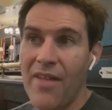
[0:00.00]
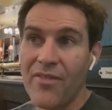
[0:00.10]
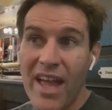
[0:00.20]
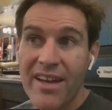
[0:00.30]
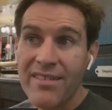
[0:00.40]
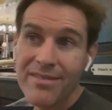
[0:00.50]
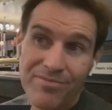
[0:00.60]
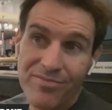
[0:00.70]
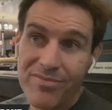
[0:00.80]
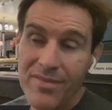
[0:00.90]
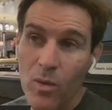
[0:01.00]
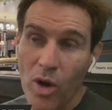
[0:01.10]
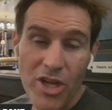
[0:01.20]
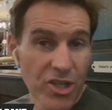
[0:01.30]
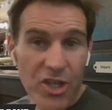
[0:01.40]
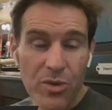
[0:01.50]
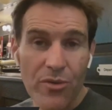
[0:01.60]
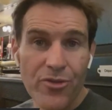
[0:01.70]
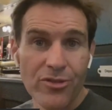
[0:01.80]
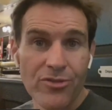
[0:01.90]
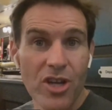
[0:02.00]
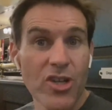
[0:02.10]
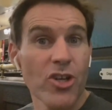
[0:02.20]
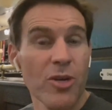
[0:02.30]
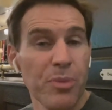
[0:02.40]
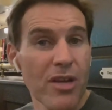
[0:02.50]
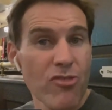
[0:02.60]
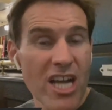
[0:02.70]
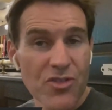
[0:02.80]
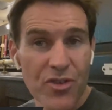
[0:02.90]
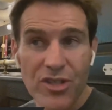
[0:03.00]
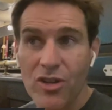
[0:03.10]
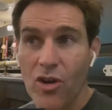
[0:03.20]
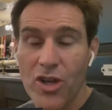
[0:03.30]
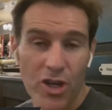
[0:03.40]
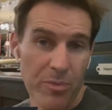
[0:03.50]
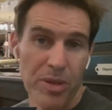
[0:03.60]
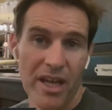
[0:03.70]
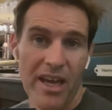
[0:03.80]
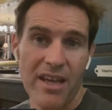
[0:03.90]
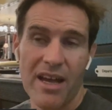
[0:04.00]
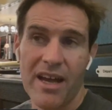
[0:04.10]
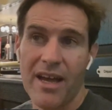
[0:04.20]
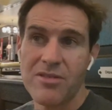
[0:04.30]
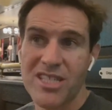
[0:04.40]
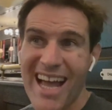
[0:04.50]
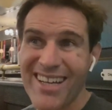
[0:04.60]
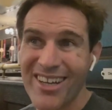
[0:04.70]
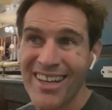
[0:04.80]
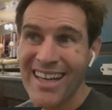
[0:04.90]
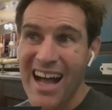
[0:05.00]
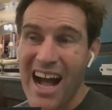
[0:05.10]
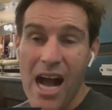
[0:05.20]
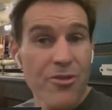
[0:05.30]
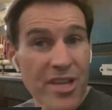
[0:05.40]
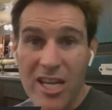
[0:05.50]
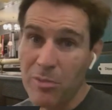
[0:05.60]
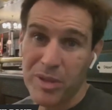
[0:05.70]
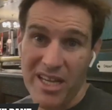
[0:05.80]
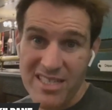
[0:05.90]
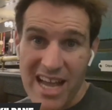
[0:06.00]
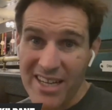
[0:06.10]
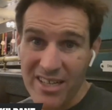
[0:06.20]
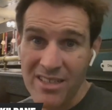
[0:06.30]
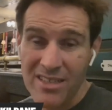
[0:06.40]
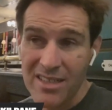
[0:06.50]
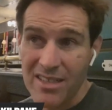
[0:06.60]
And then what are you going to do up front? Are you going to play Rashford or are you going to play uh, Saka? I think he'll play Saka.